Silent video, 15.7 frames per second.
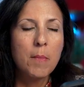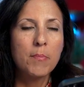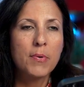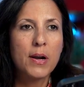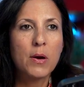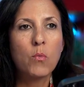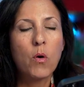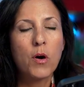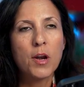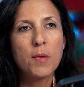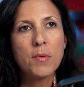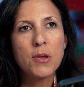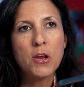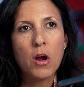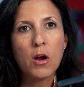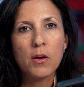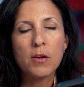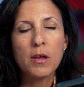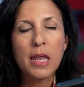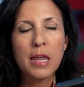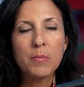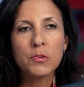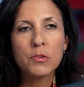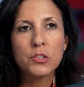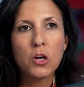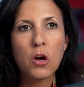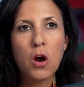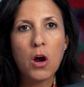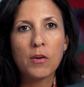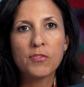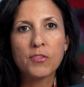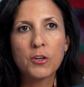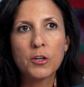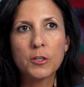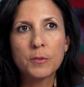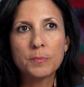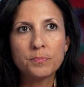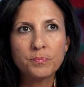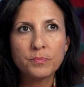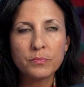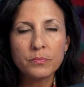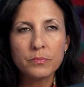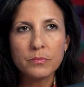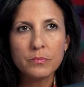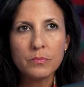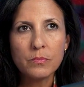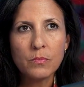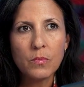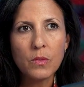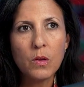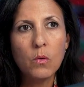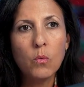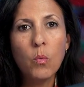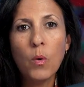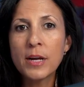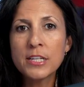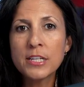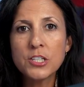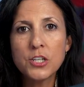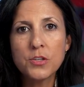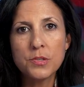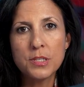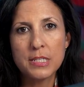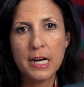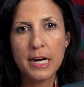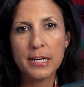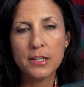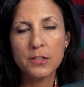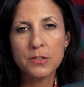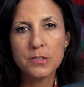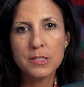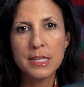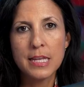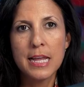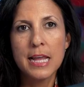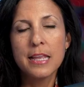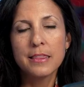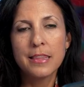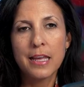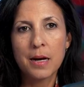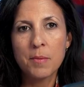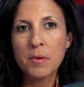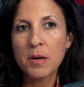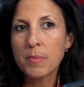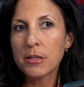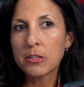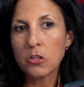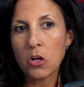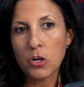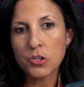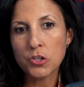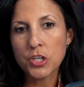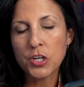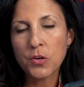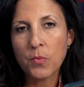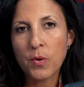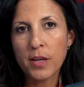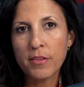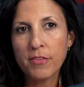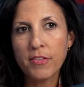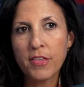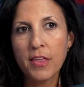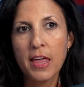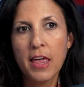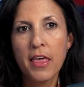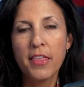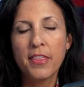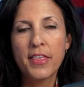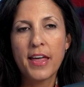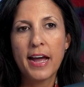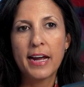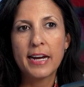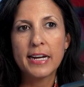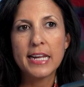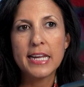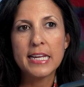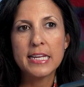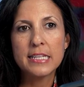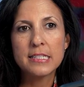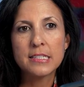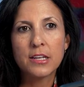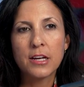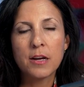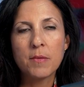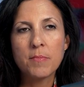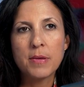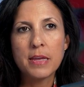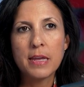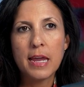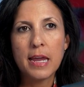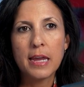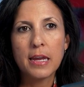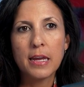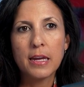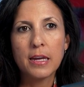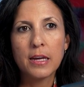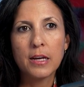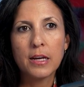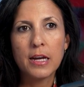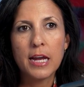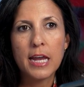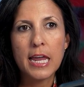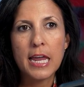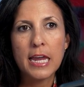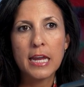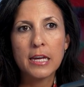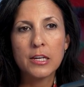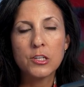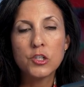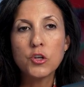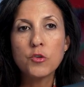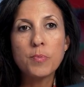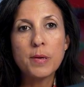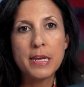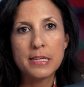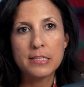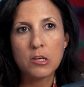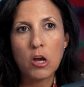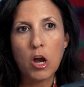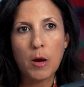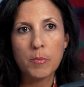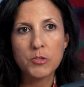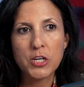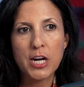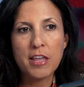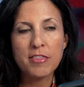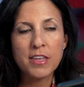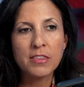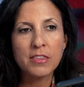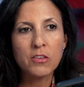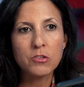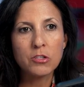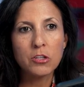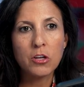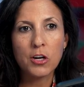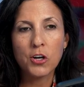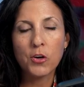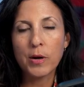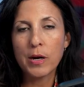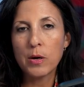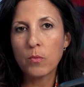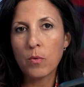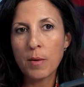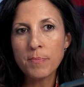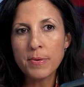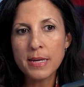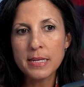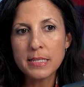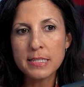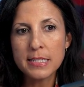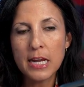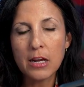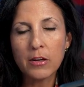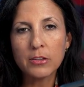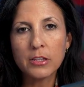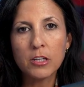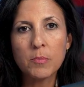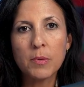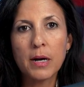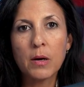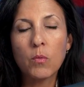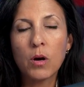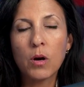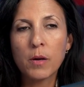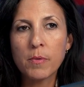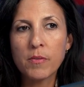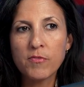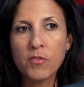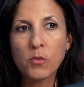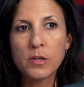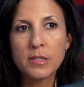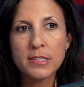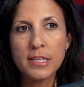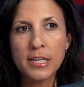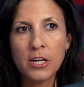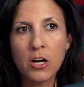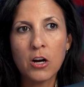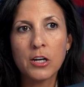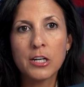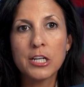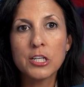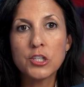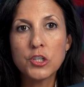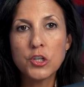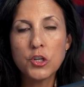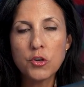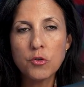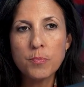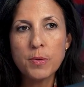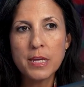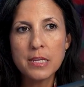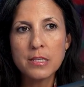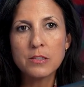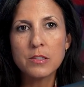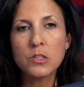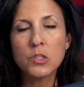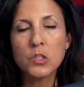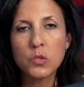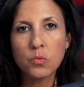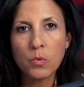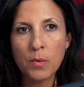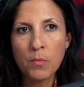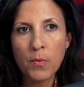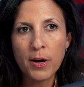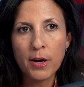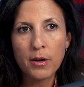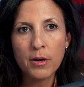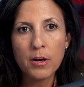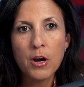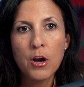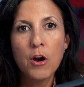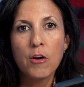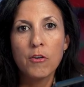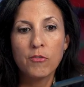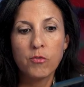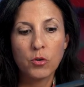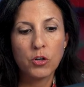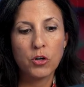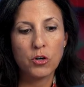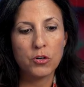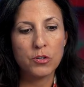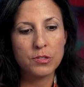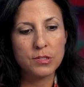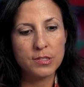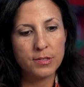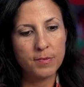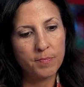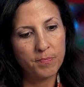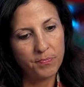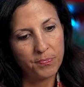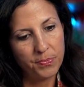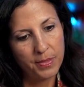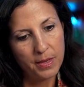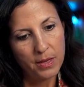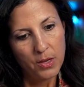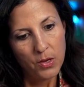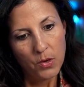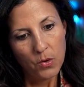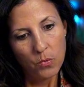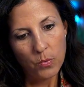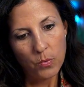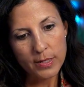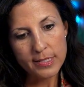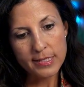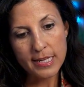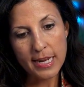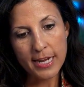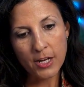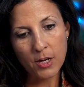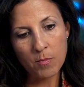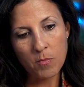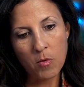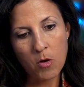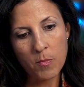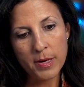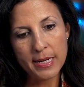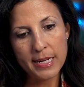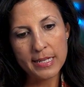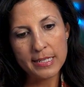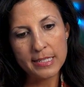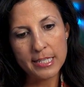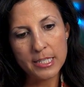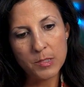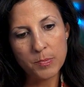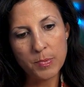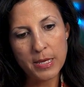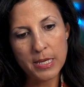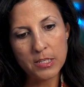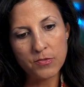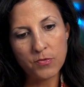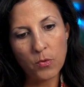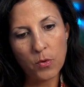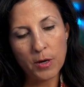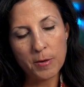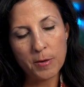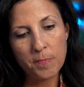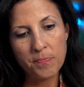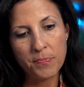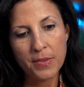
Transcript: but I want to be able to offer 1 to 2 styles that I'm going to be launching with that is going to be a two-piece option. I think there's a lot of great one pieces out there, but I want to be focusing on two-piece swimwear for girls. What setting or moment is this piece for?